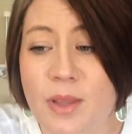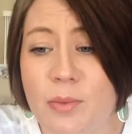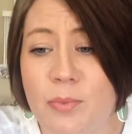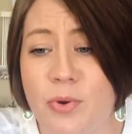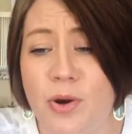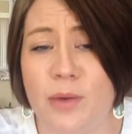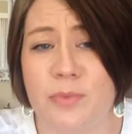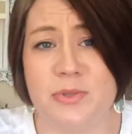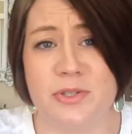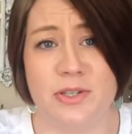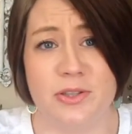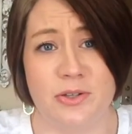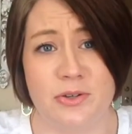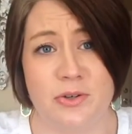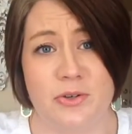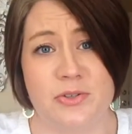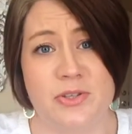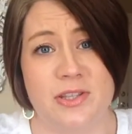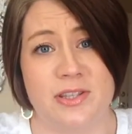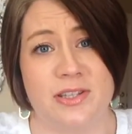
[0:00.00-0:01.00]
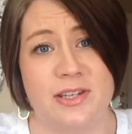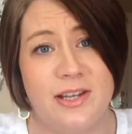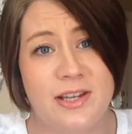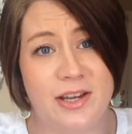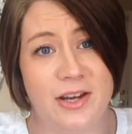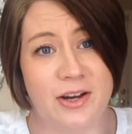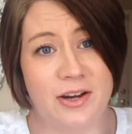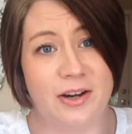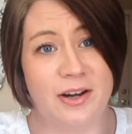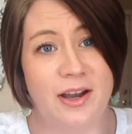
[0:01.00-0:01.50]
props to the girls at the
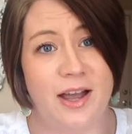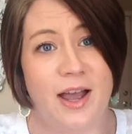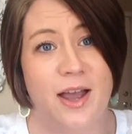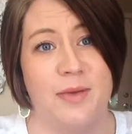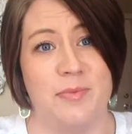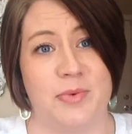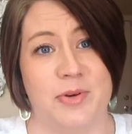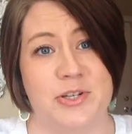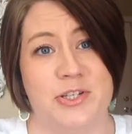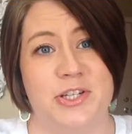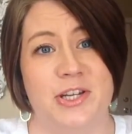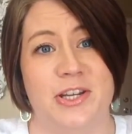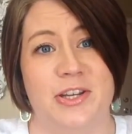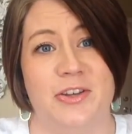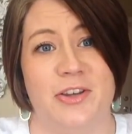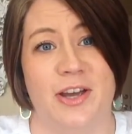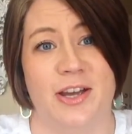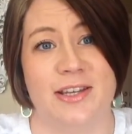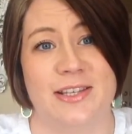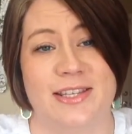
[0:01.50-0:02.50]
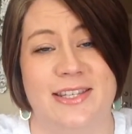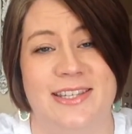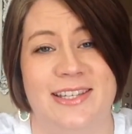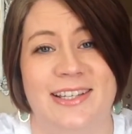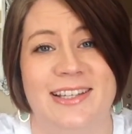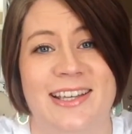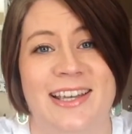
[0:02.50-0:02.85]
daycare. I appreciate you guys.